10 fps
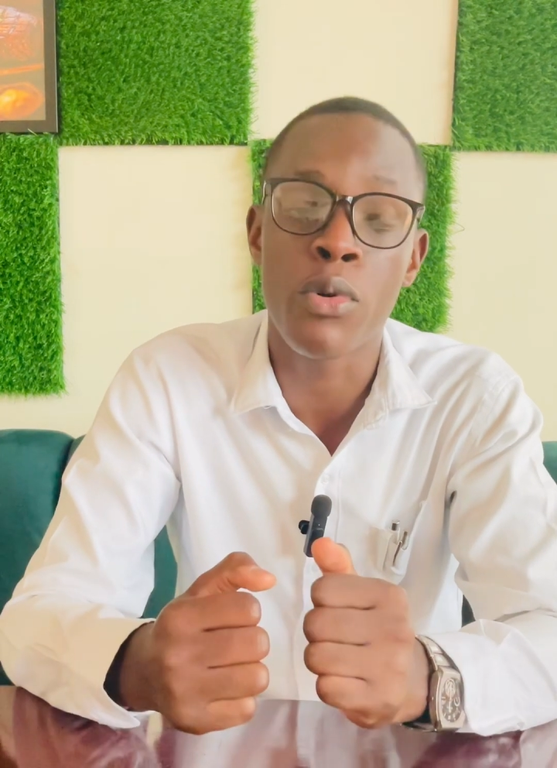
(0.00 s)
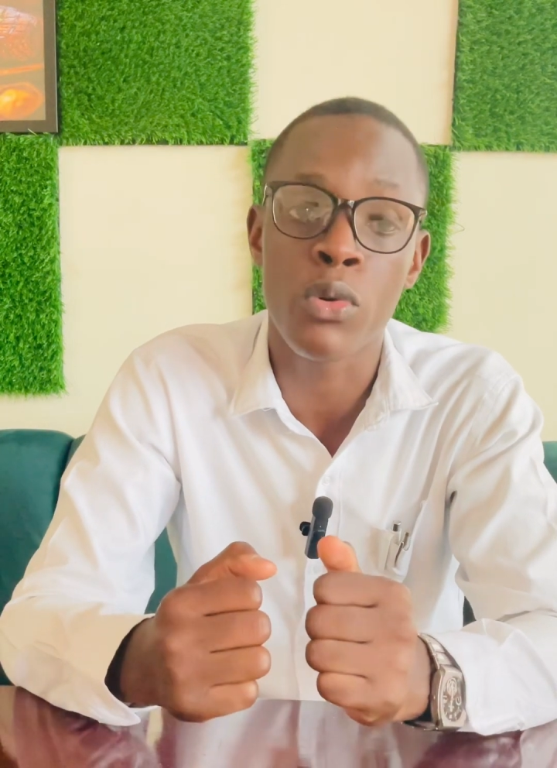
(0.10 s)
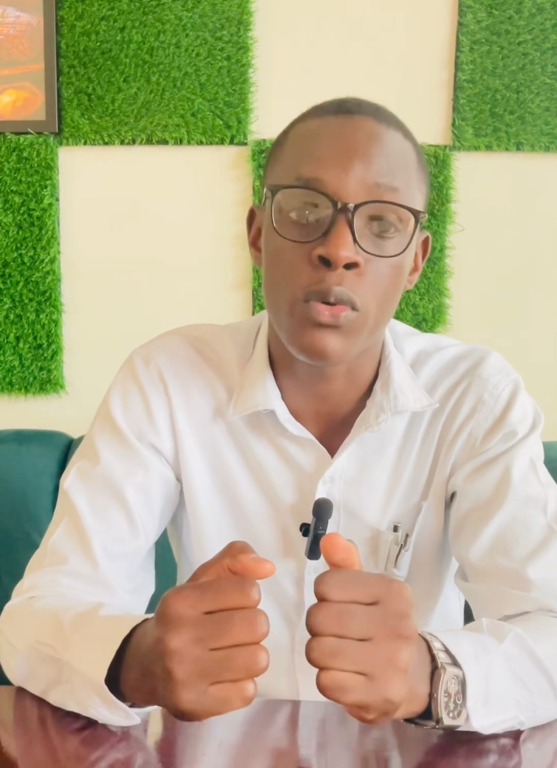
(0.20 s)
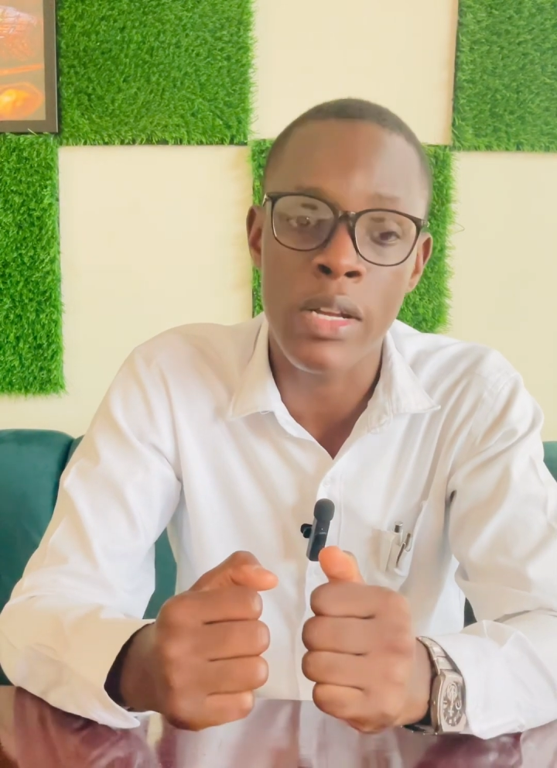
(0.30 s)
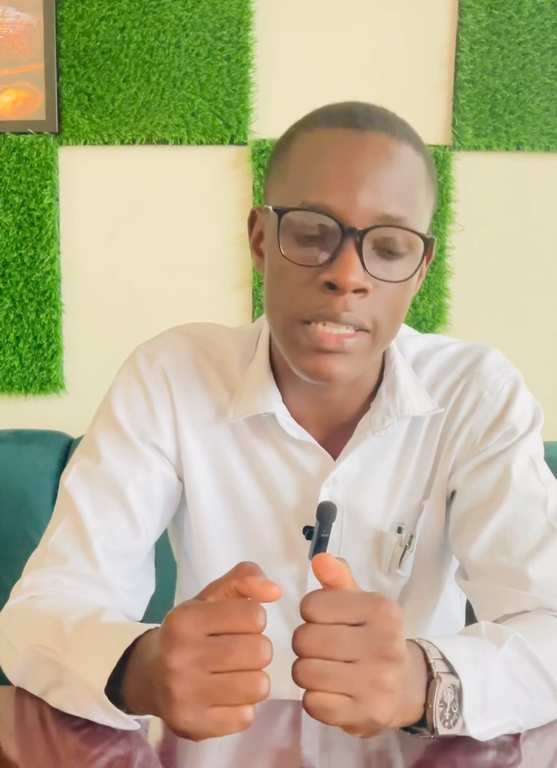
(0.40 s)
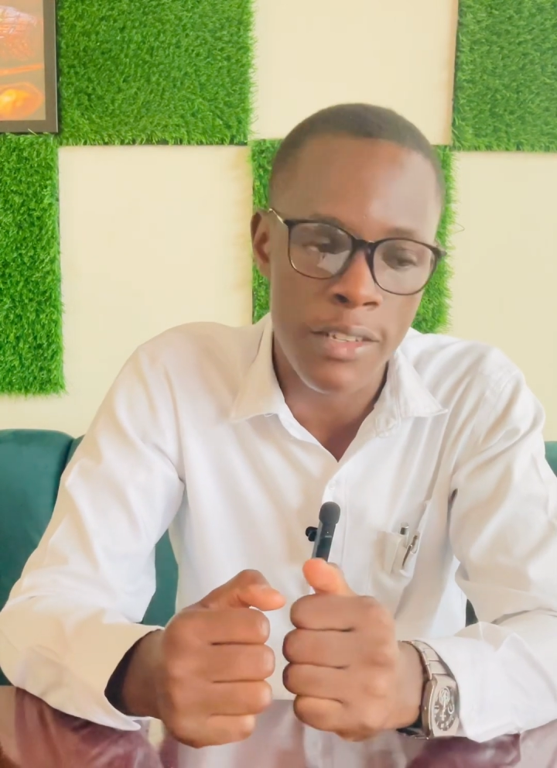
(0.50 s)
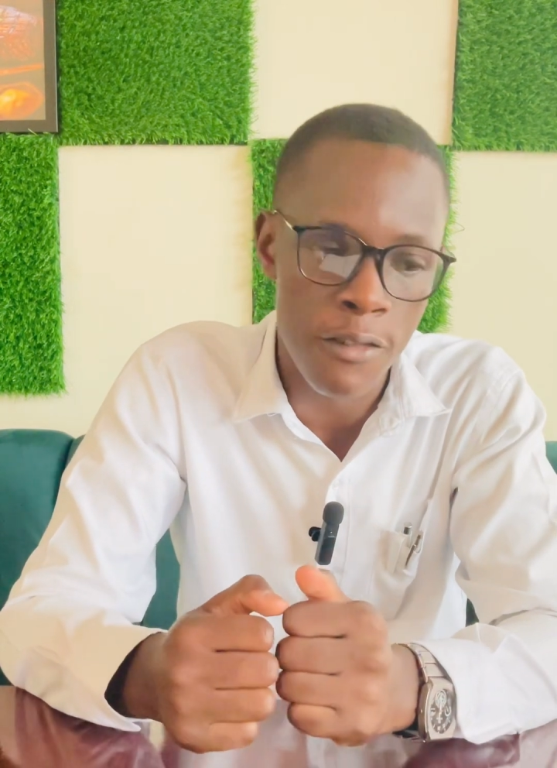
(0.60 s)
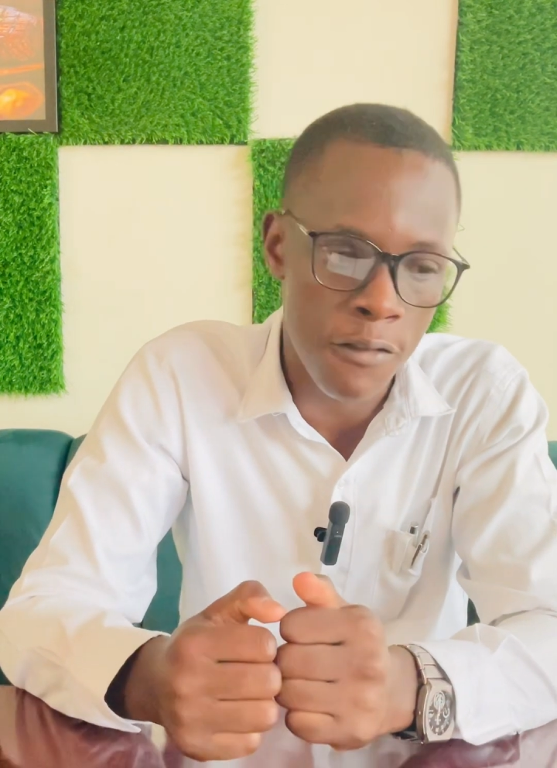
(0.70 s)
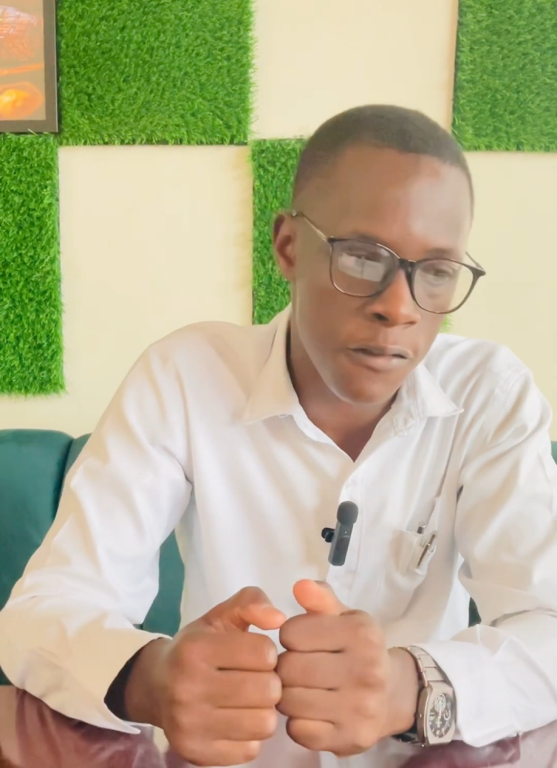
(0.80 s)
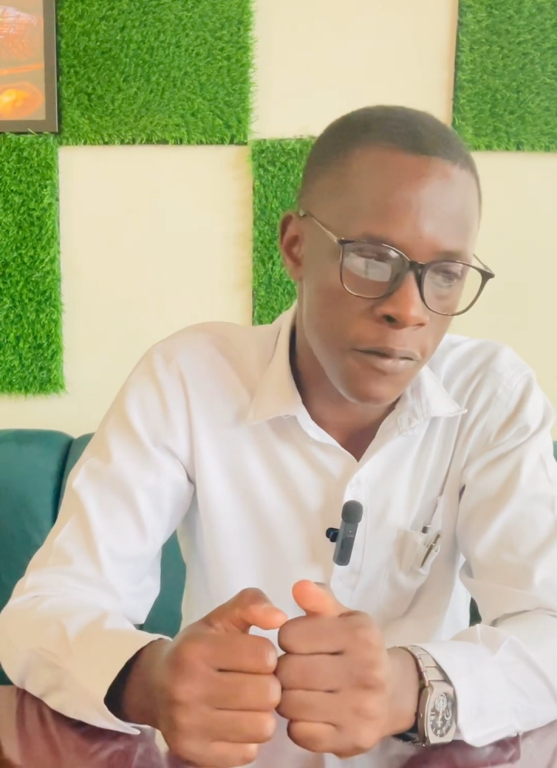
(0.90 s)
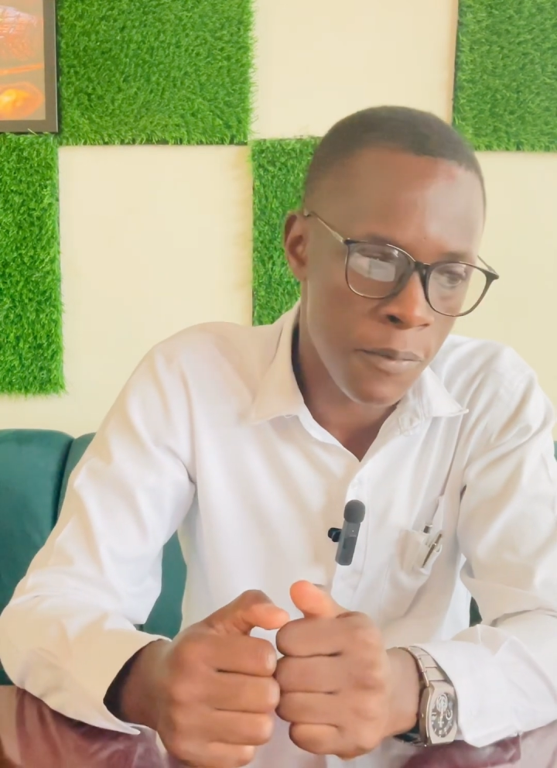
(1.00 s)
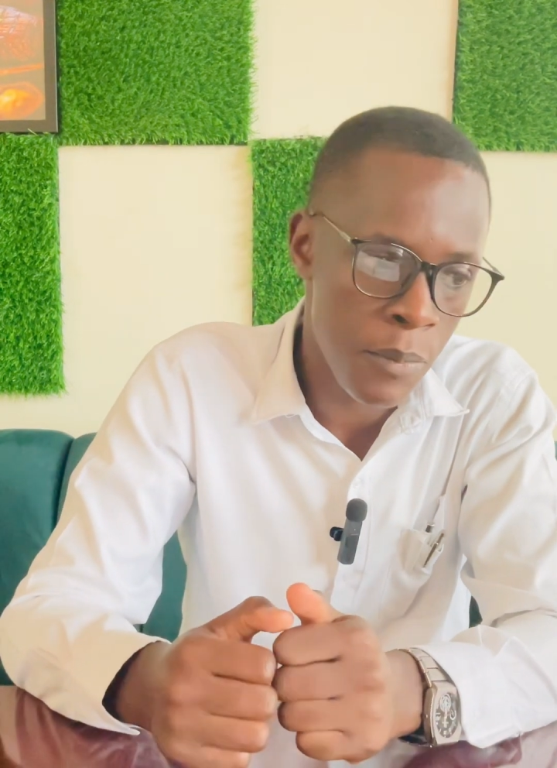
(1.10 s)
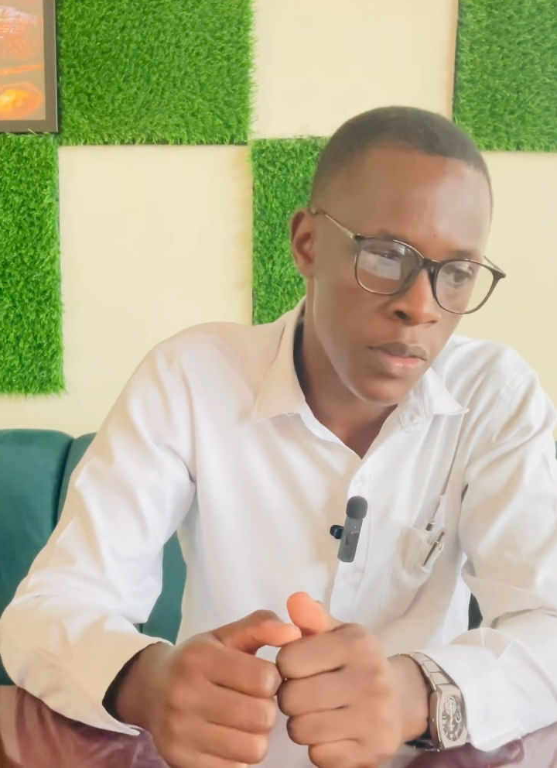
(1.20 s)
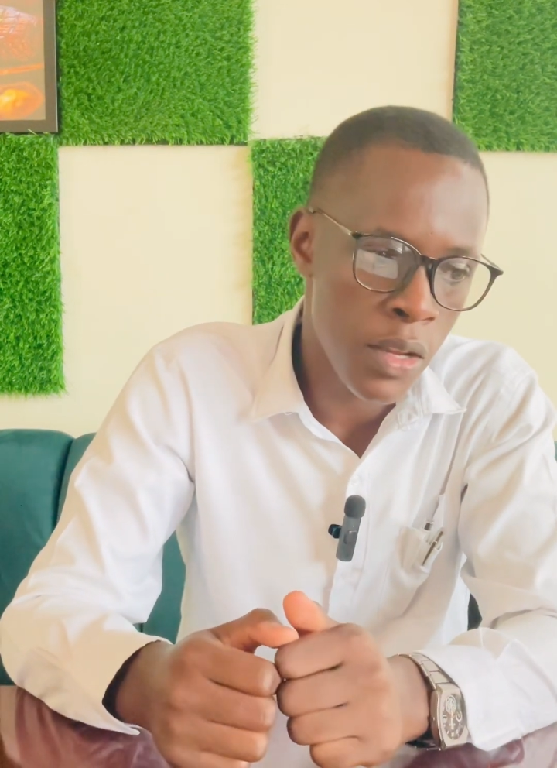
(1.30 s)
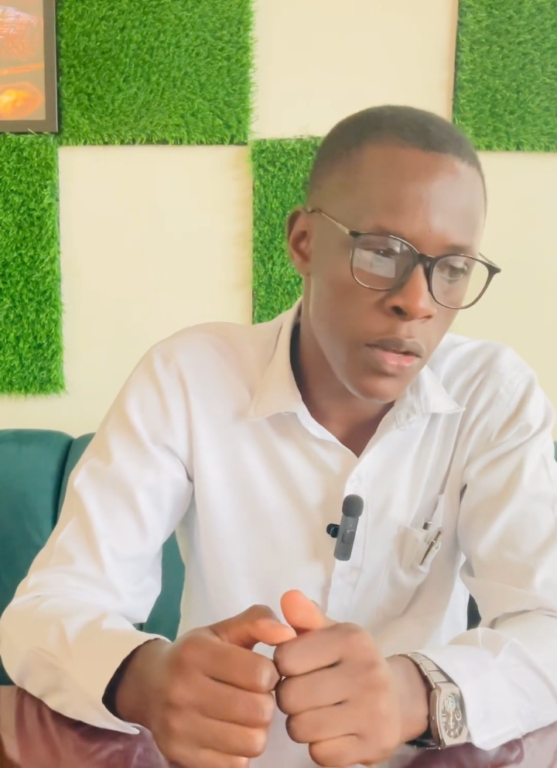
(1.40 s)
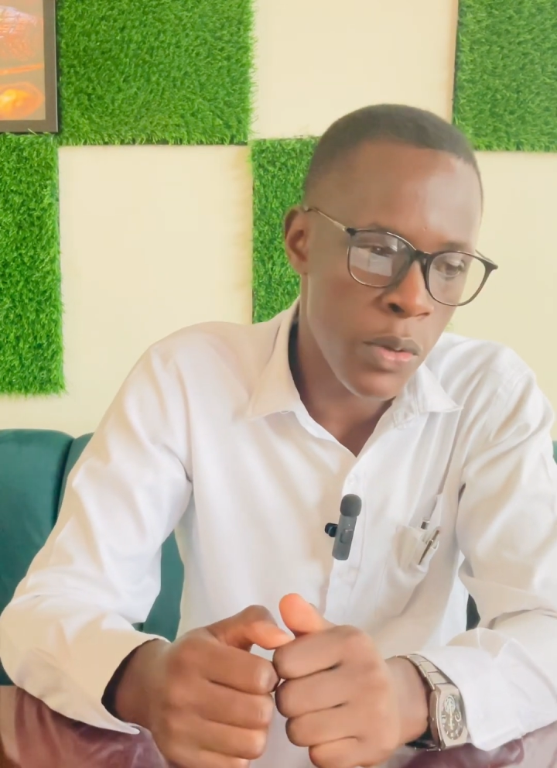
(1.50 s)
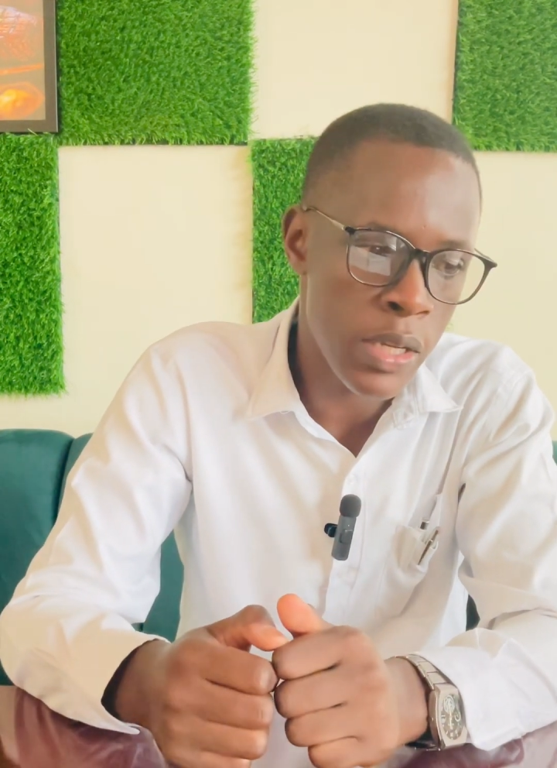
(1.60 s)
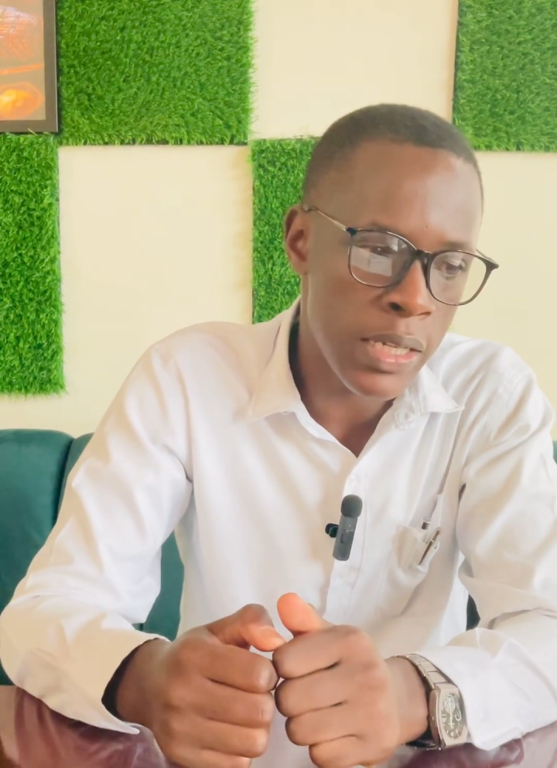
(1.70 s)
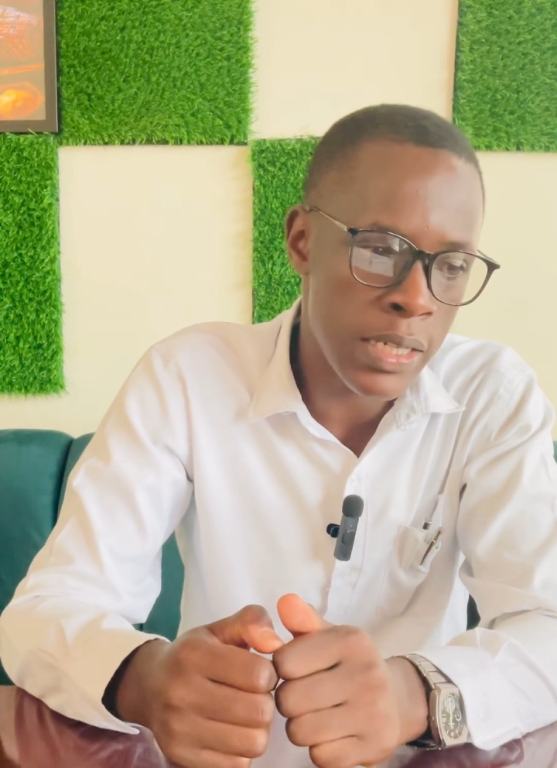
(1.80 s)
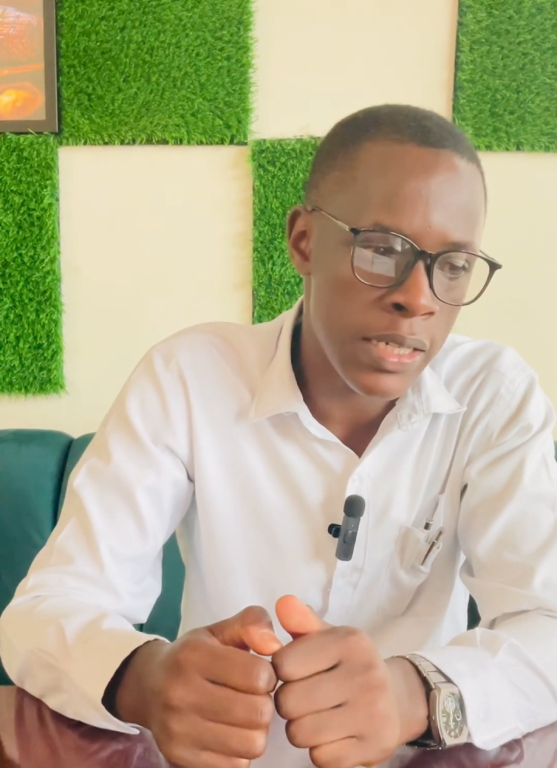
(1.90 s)
progressive, you
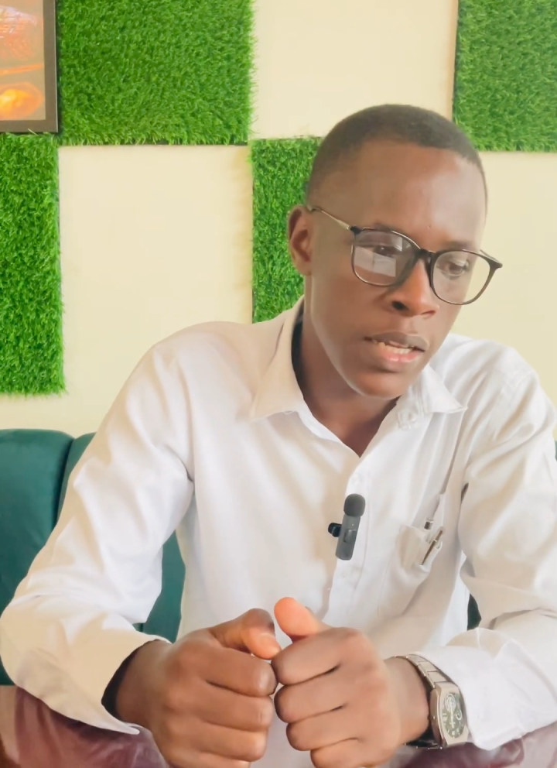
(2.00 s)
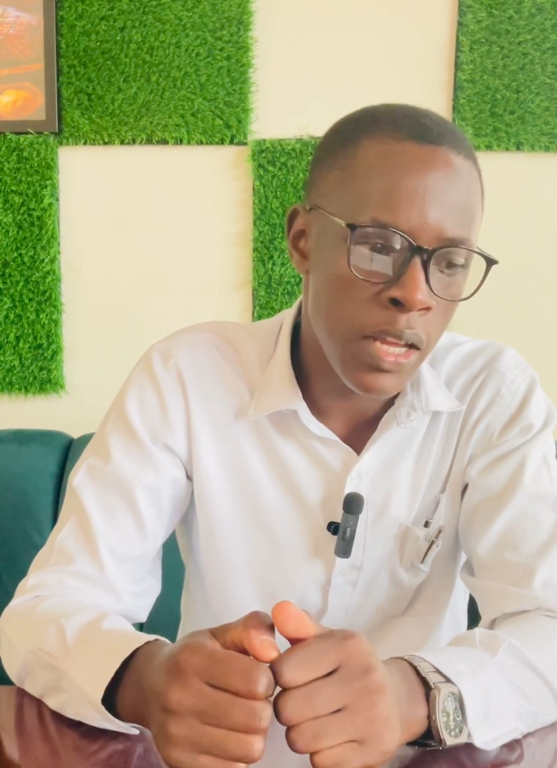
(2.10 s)
get,